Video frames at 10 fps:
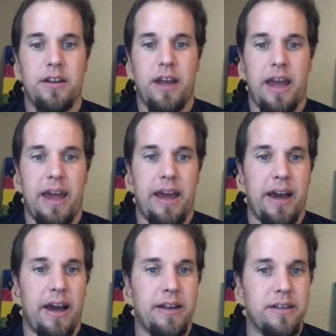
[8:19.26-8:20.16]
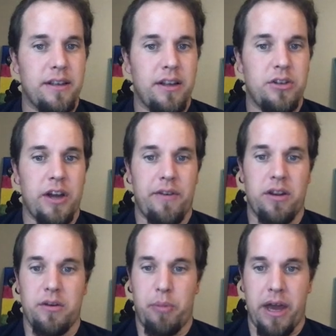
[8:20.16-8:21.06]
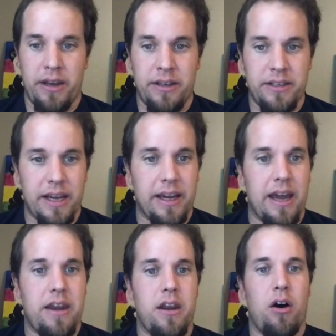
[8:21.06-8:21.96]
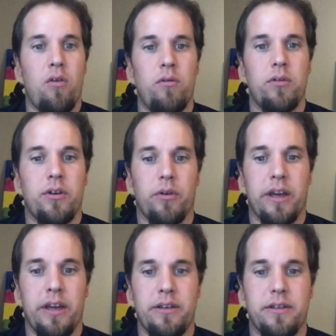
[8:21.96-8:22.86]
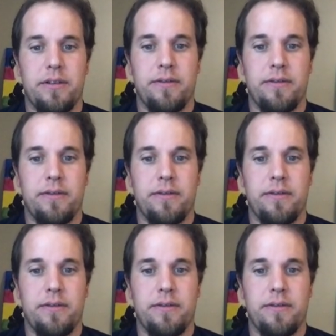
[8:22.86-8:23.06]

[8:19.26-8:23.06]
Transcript: And do you have any dependents? Again, no kids.